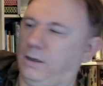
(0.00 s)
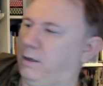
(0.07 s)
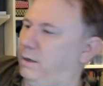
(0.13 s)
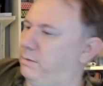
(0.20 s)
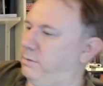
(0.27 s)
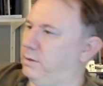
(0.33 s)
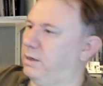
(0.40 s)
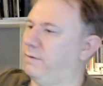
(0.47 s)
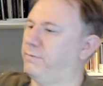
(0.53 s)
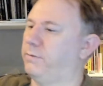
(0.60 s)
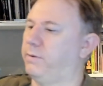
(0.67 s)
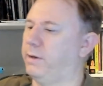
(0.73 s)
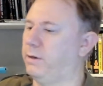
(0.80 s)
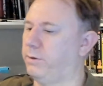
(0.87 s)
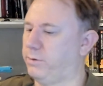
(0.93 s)
I'm going to have a
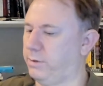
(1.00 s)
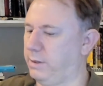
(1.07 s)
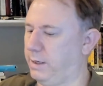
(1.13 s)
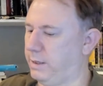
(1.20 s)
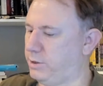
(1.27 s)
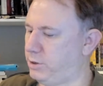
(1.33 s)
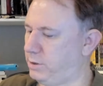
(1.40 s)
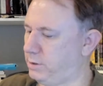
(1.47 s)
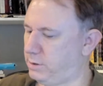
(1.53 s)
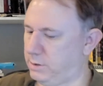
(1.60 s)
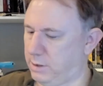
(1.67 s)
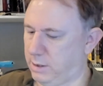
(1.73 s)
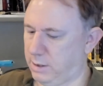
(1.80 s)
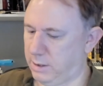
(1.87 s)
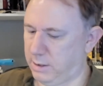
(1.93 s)
quick look on the edges.
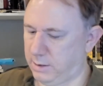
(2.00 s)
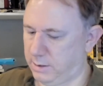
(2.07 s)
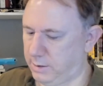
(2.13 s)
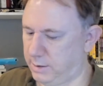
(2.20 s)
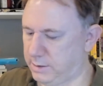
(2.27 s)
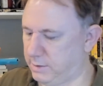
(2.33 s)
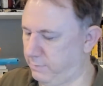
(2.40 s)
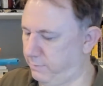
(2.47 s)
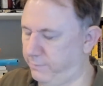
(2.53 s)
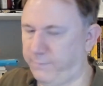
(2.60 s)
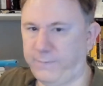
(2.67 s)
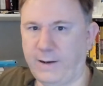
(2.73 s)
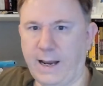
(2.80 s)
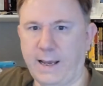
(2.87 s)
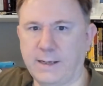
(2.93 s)
There's some
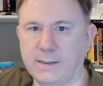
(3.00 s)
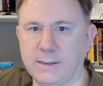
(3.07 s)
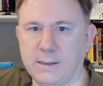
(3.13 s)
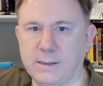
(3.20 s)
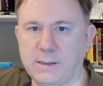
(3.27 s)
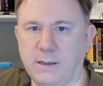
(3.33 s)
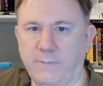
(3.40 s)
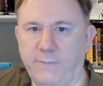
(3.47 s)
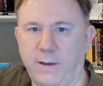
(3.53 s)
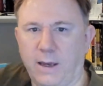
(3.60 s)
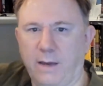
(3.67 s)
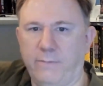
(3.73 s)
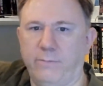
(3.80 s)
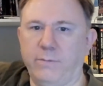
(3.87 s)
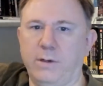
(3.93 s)
flags and stuff here. I
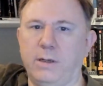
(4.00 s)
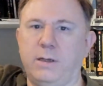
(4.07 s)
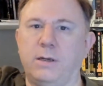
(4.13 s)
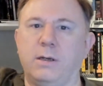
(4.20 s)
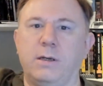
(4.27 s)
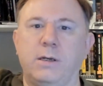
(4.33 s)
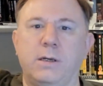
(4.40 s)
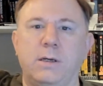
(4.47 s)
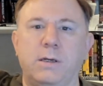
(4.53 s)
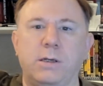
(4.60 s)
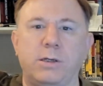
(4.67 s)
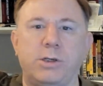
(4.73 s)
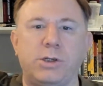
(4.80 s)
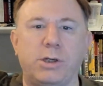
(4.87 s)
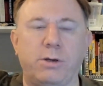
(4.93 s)
haven't really
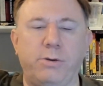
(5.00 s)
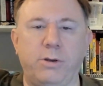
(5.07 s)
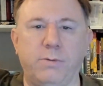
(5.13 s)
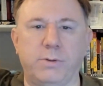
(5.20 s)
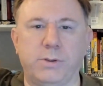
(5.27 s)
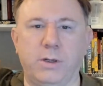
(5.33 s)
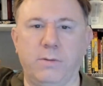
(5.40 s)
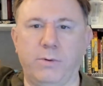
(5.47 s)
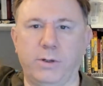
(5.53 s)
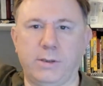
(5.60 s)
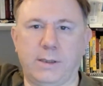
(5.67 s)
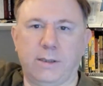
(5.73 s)
shown you what's on the box.